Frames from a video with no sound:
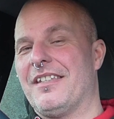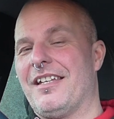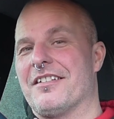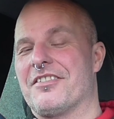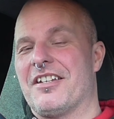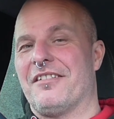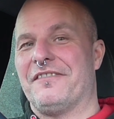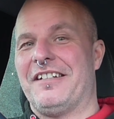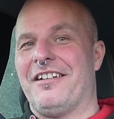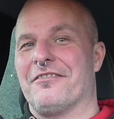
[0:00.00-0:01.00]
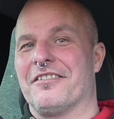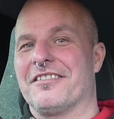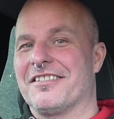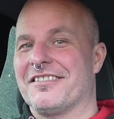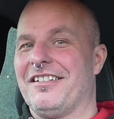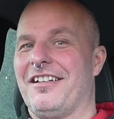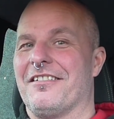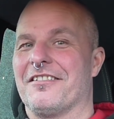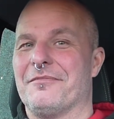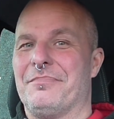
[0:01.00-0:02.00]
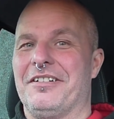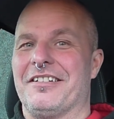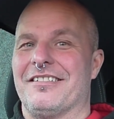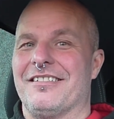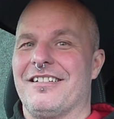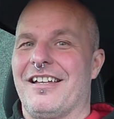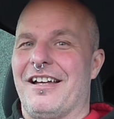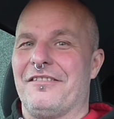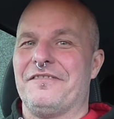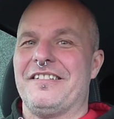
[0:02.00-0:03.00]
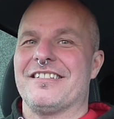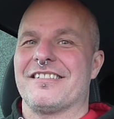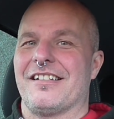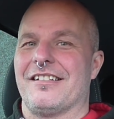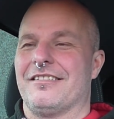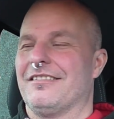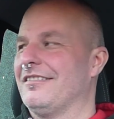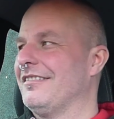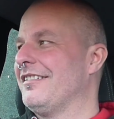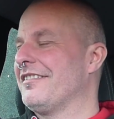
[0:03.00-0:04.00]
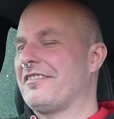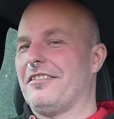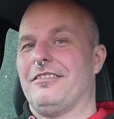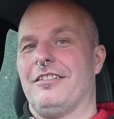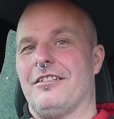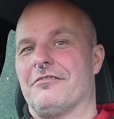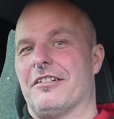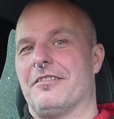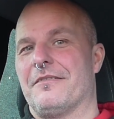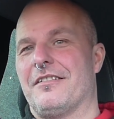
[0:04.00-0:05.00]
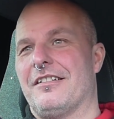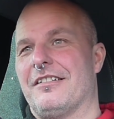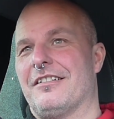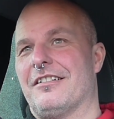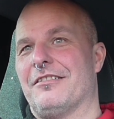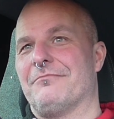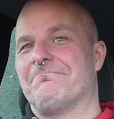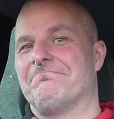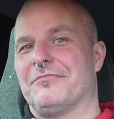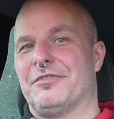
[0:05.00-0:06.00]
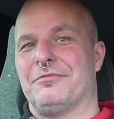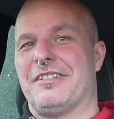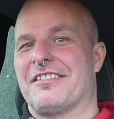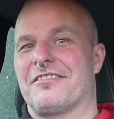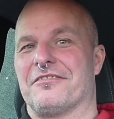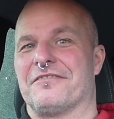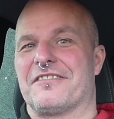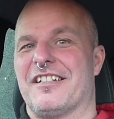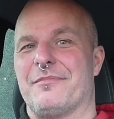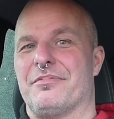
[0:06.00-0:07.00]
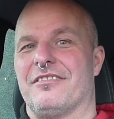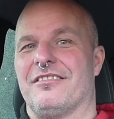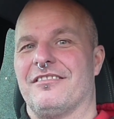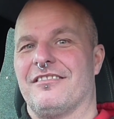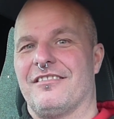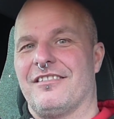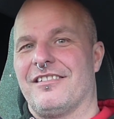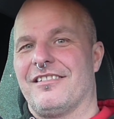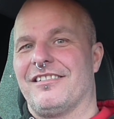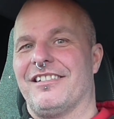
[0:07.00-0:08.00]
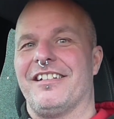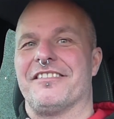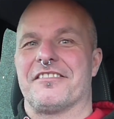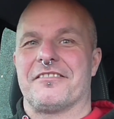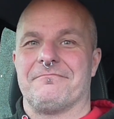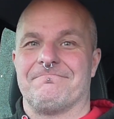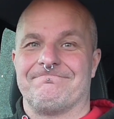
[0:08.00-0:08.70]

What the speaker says: yeah, ciao for now. Ta-ta. Goodbye. Auf Wiedersehen. Sayonara. And all that sort of caper. Layers.